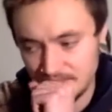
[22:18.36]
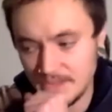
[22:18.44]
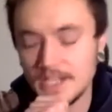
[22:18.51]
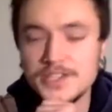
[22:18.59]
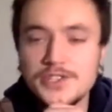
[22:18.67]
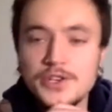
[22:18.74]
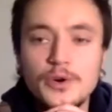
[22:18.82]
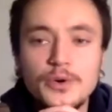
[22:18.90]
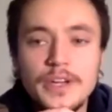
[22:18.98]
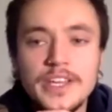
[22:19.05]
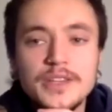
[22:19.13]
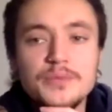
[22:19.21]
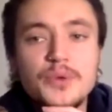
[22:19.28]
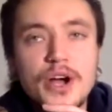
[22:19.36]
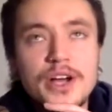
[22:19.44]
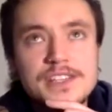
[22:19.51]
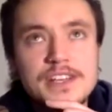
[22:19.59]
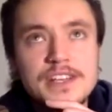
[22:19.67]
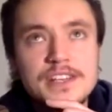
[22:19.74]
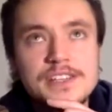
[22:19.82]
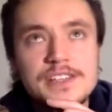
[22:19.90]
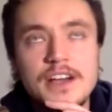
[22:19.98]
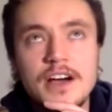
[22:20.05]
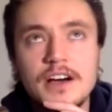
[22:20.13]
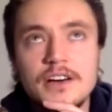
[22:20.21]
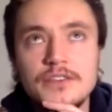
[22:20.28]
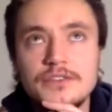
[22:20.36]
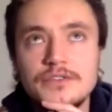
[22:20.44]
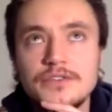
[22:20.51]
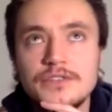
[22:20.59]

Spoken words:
And so in the process of